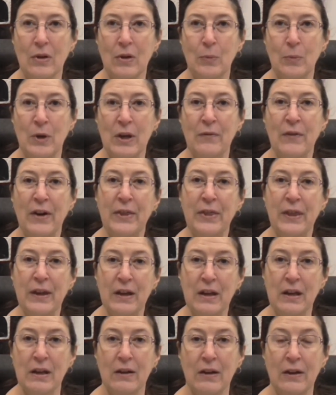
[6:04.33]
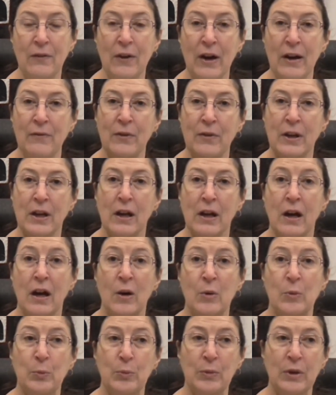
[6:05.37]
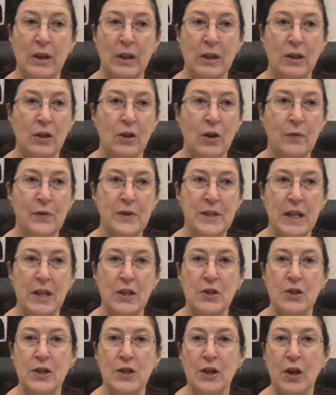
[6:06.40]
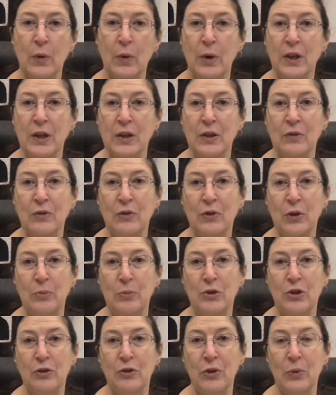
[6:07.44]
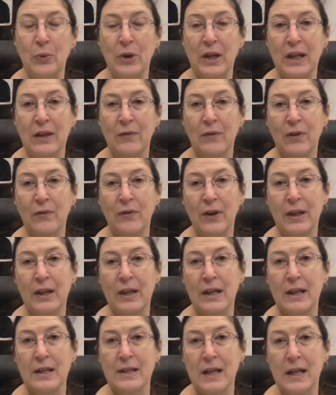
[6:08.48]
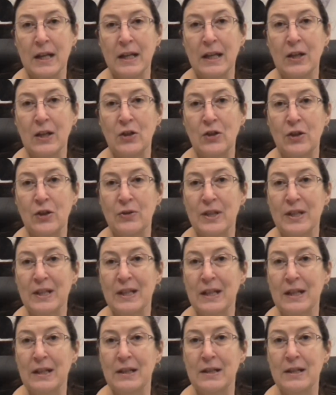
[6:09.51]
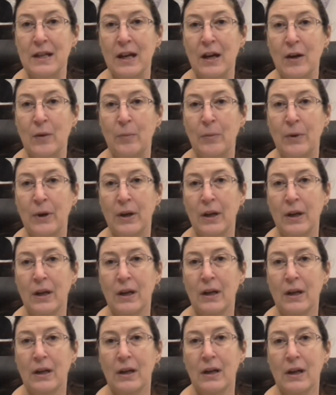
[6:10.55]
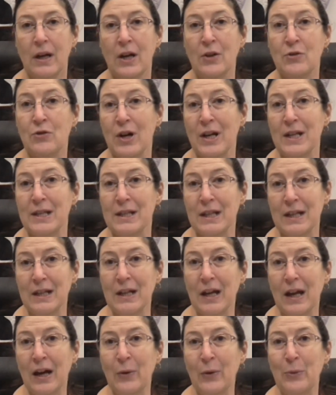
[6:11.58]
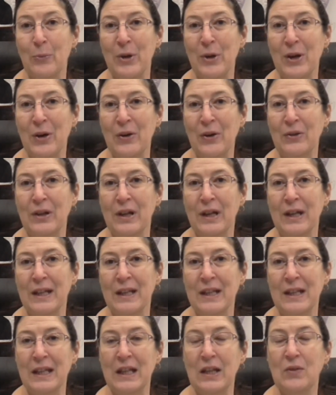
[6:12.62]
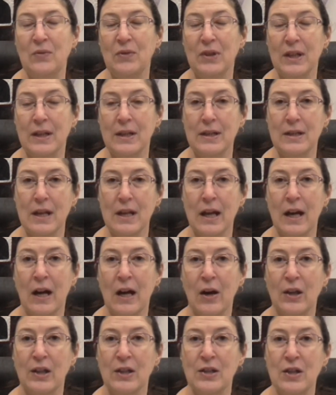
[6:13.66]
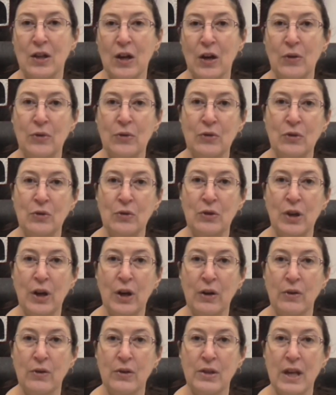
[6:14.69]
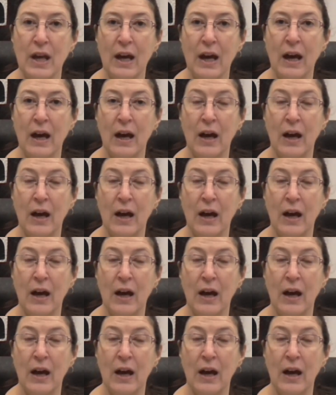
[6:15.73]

But if I've in the conversations that go on in the group during the week, if I find that there's any issues that need addressing, I will be on in the evenings to go through those.